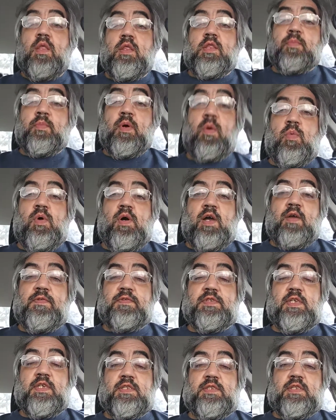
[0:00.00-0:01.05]
Then my wife
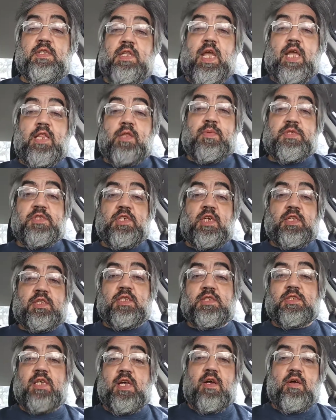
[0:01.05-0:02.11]
said, hey, let me check
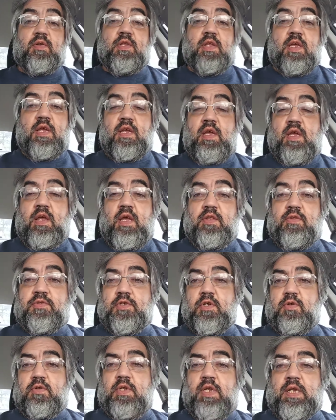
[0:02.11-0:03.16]
this out. There's
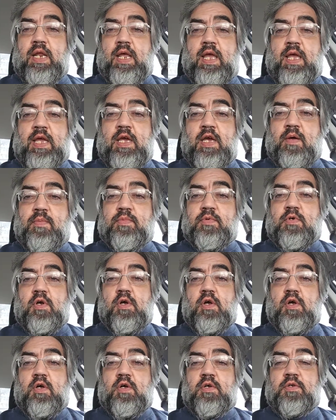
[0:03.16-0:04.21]
a, an app
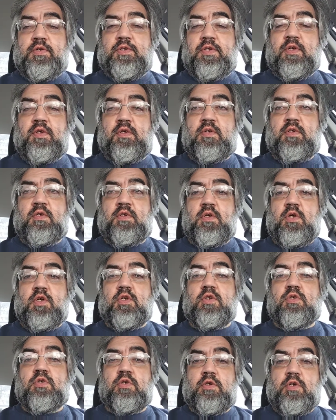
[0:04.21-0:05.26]
called
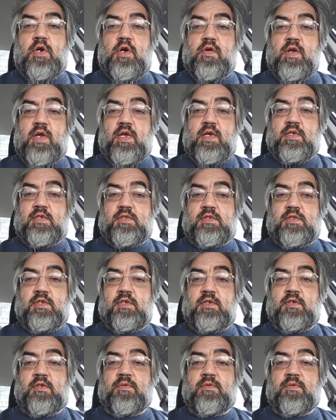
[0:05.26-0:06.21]
GoodRx.